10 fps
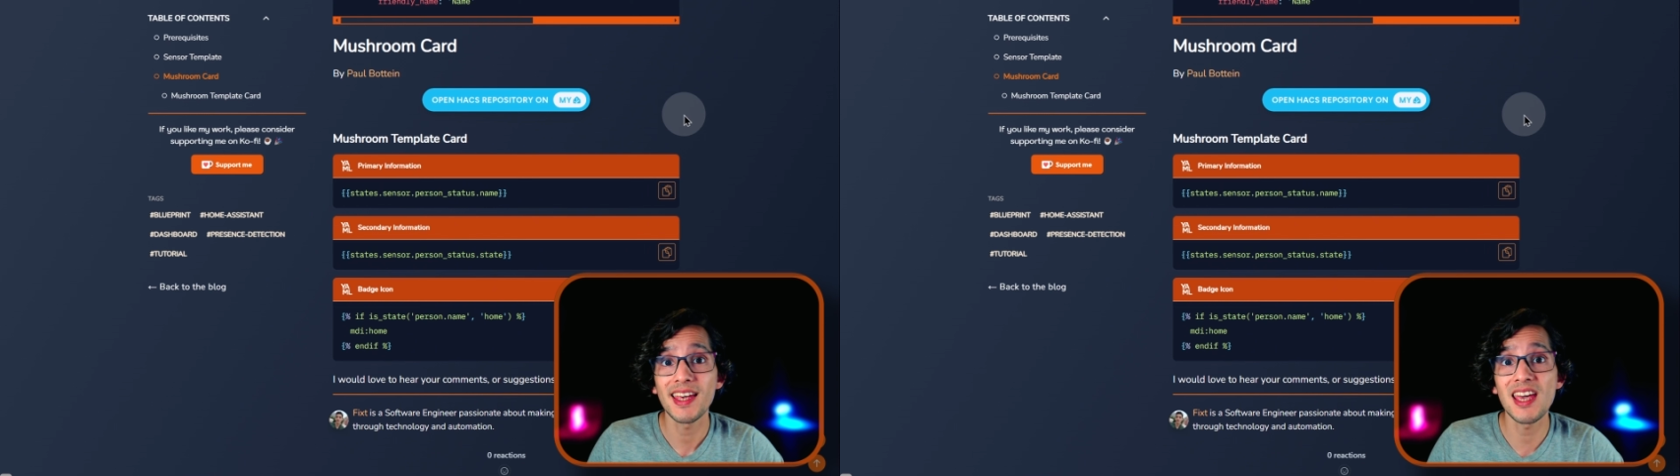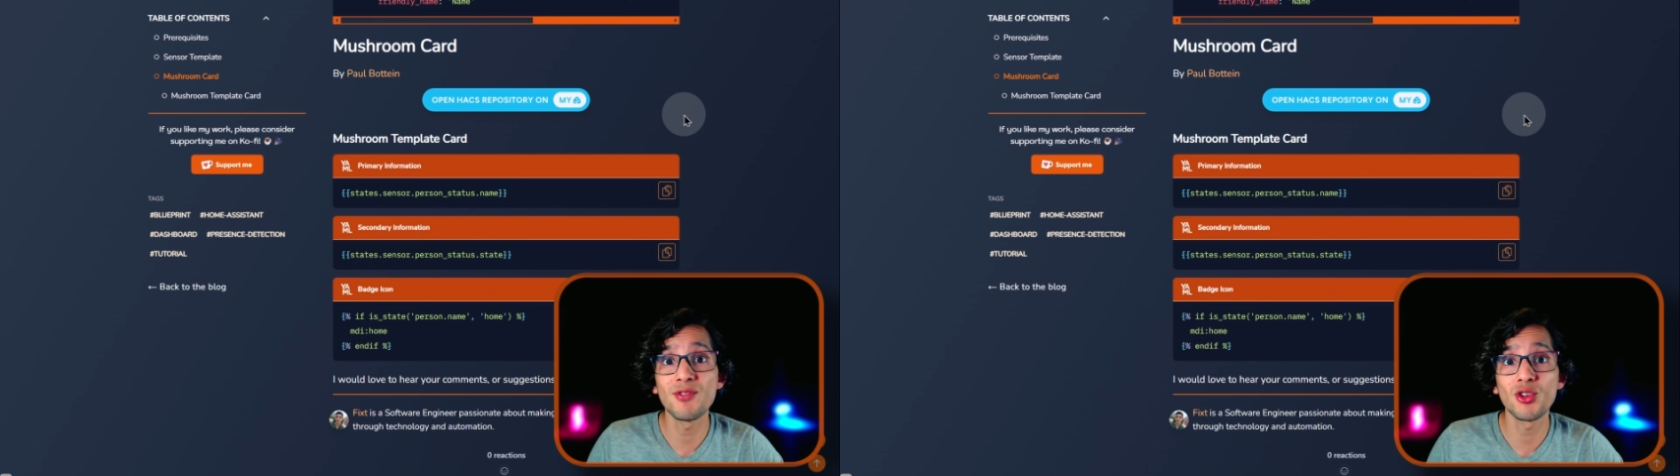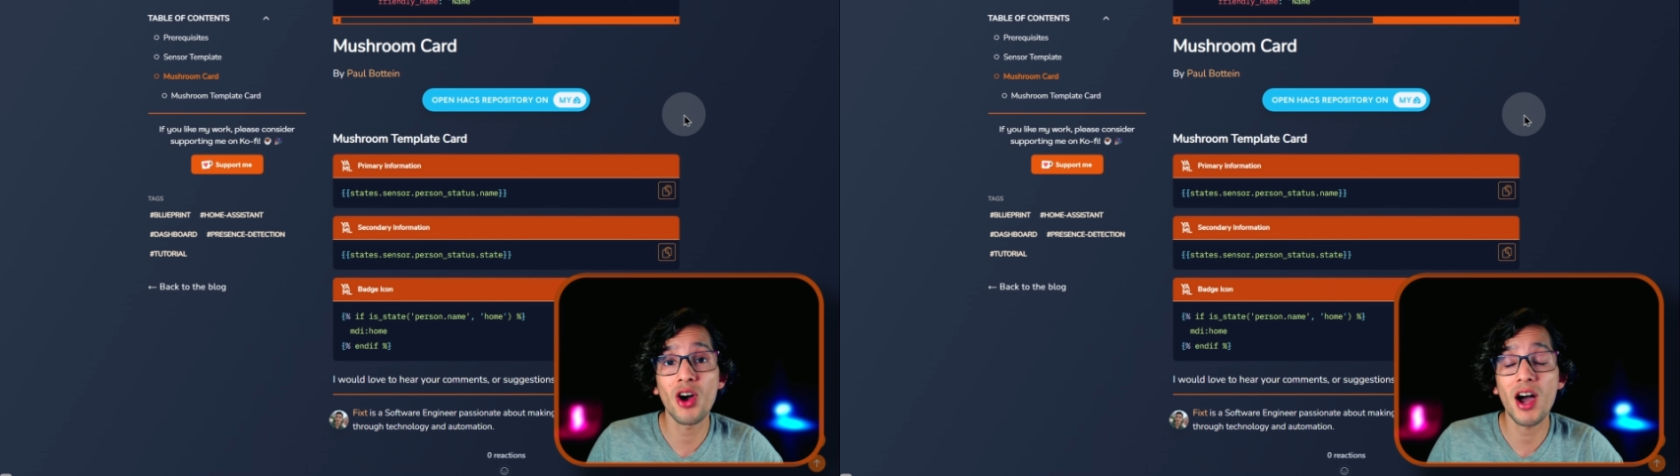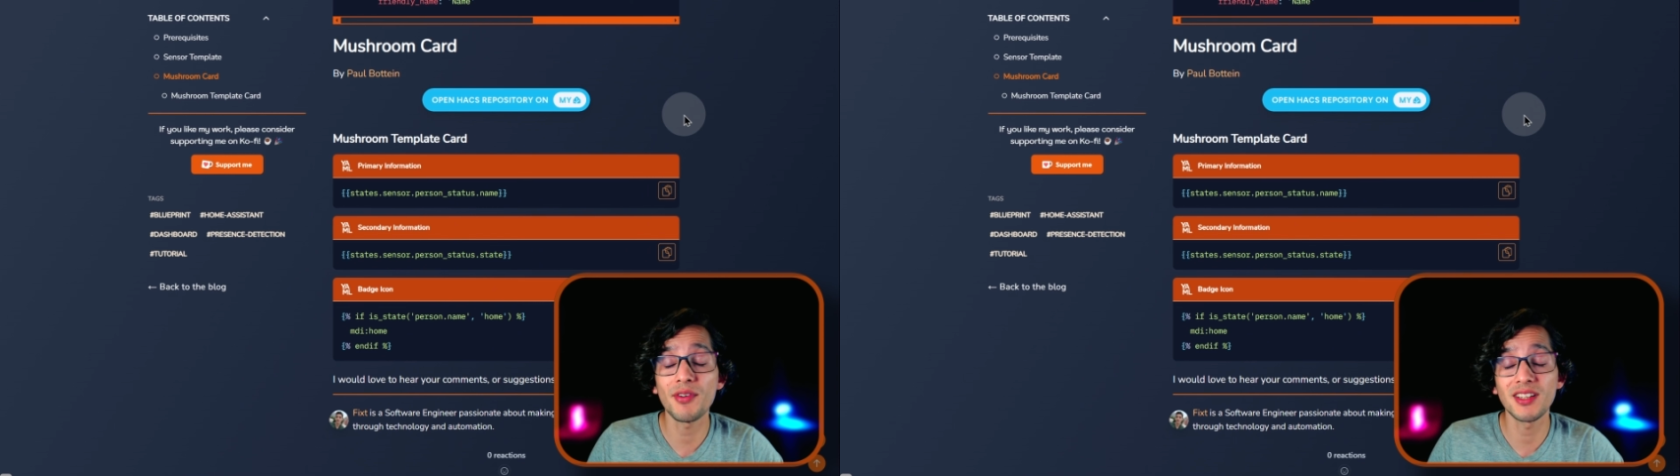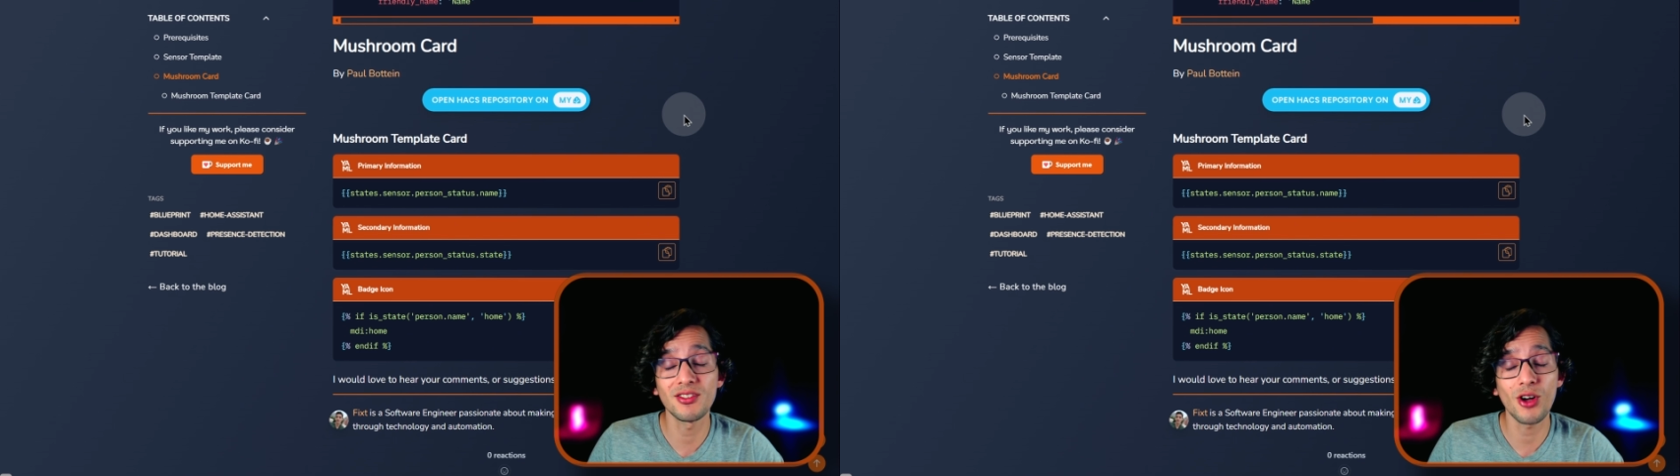If you don't have
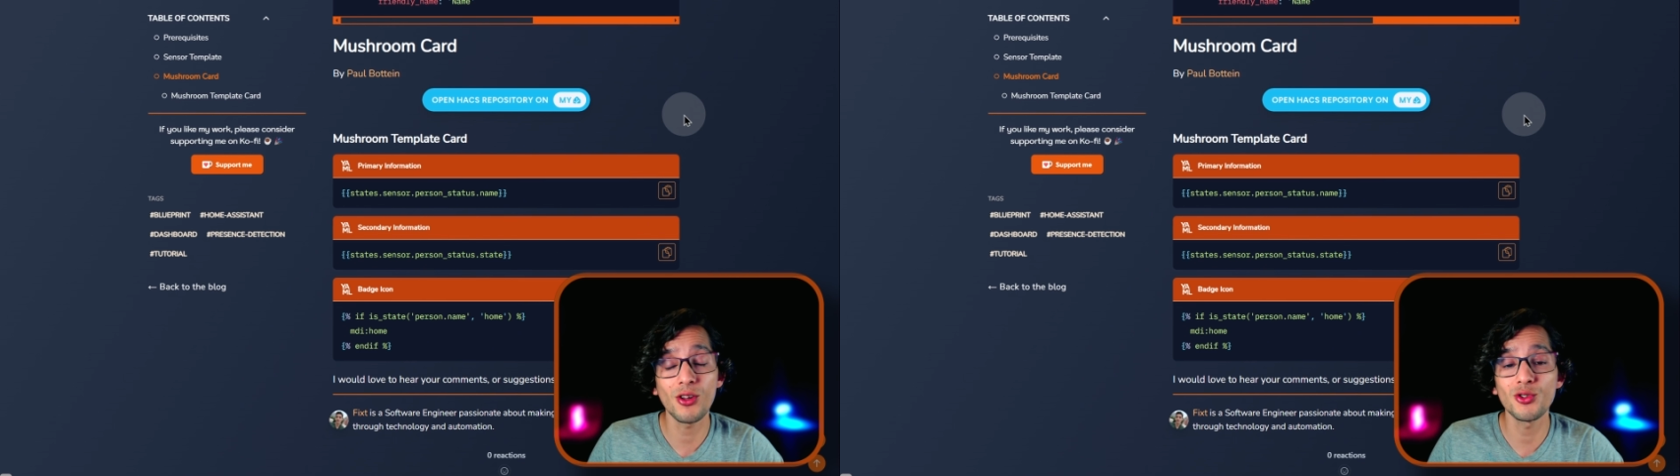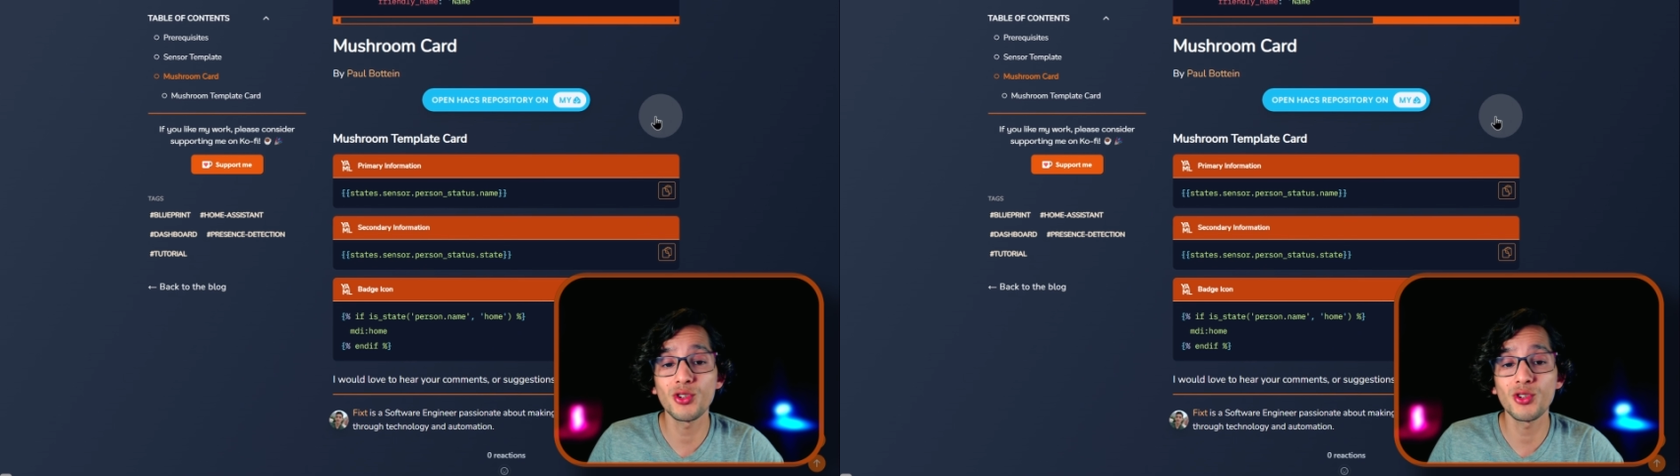it installed,